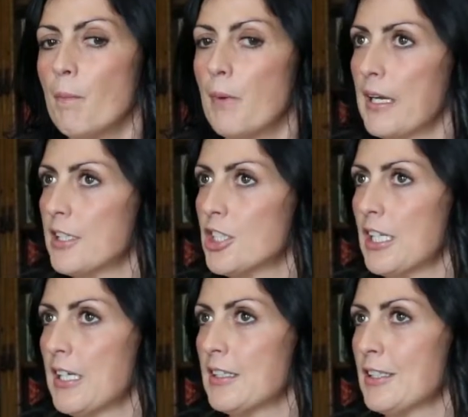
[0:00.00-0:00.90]
But
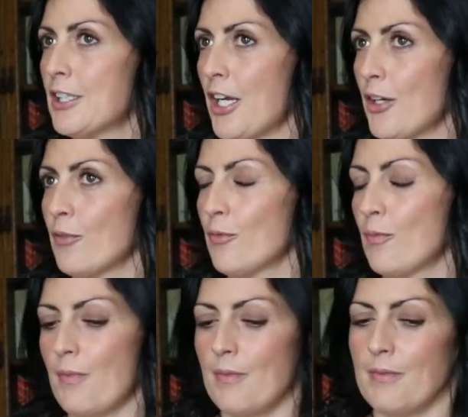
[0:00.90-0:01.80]
actually, you know,
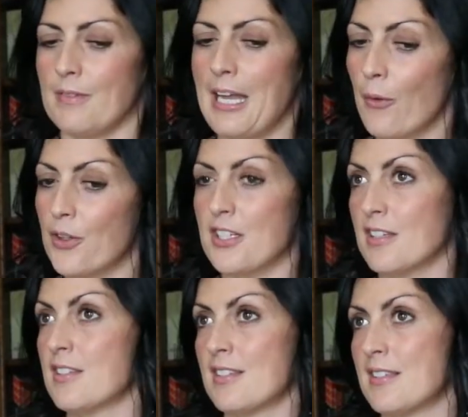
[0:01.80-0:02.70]
now the
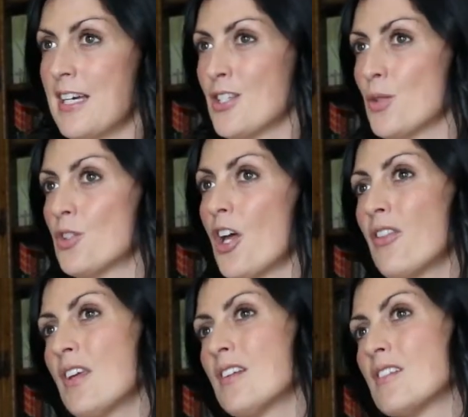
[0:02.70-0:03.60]
dust has settled,
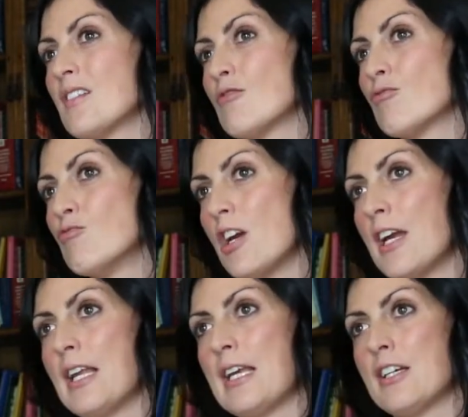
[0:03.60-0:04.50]
nothing
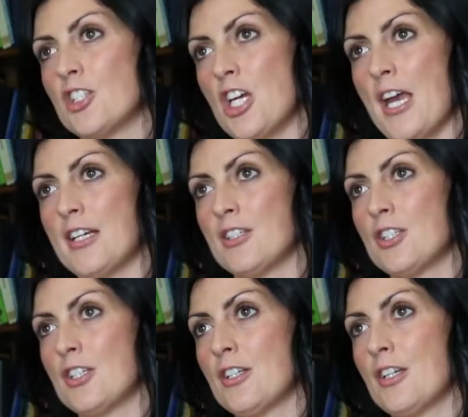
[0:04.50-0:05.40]
really has
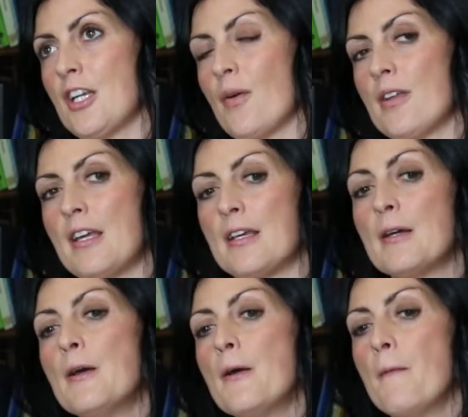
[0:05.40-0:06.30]
changed. You know, I
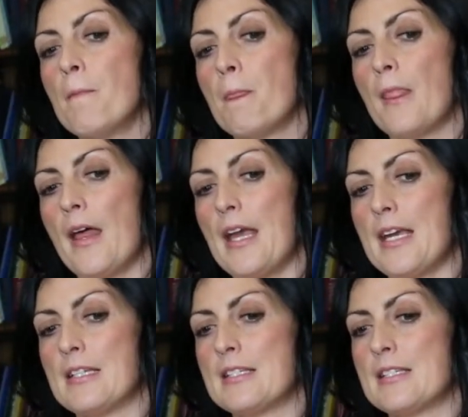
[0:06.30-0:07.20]
think
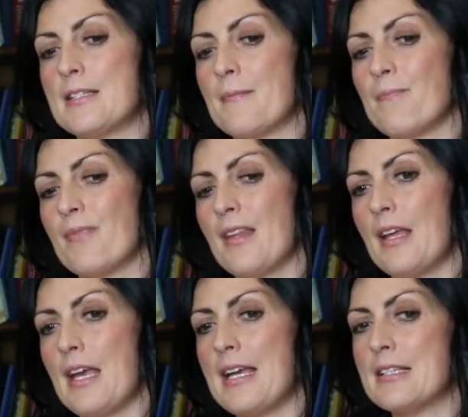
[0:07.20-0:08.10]

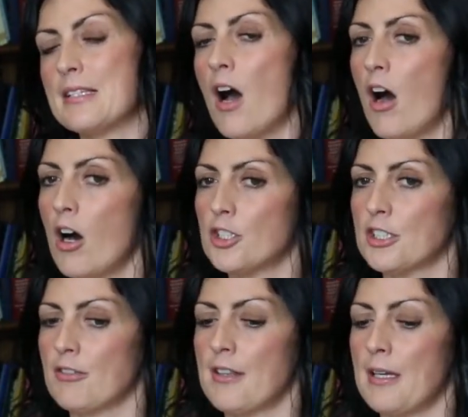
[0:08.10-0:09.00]
it's
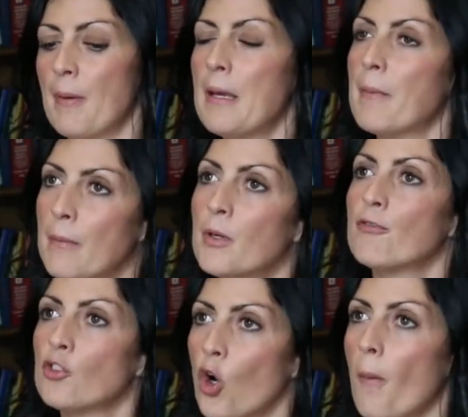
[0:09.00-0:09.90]
harder. I think people
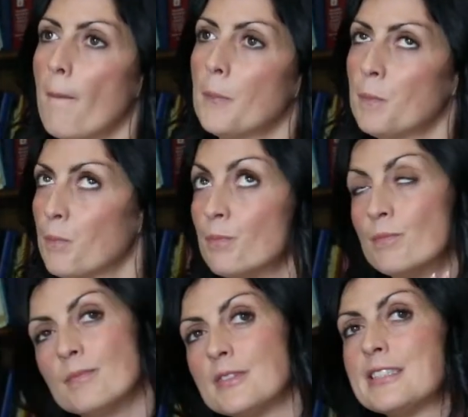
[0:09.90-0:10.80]
have got
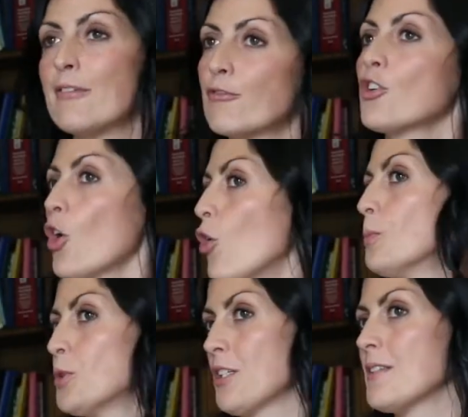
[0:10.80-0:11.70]
different
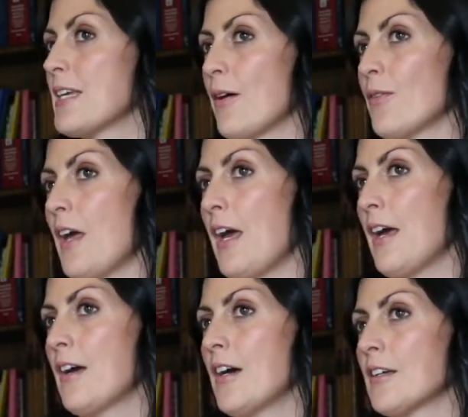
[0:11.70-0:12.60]
options out
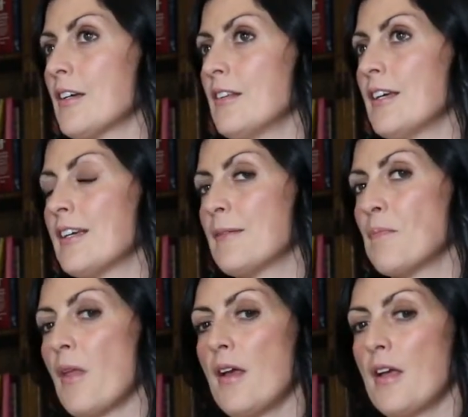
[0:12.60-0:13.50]
there, and I think
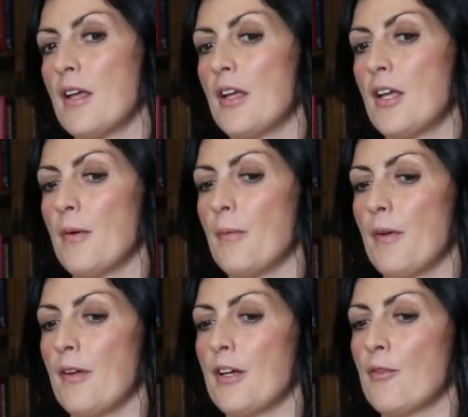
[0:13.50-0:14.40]

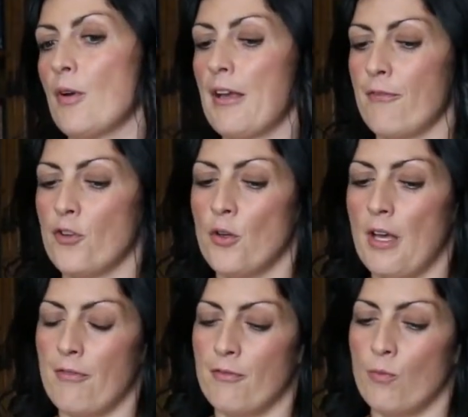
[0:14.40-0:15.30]

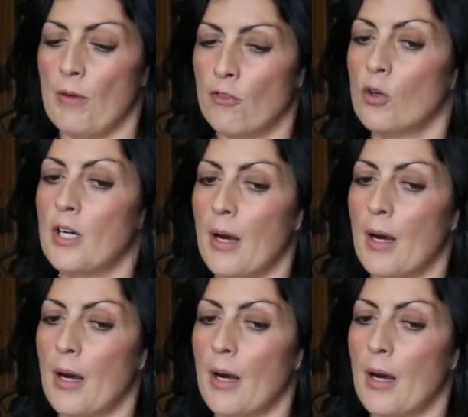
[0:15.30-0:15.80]
if we've got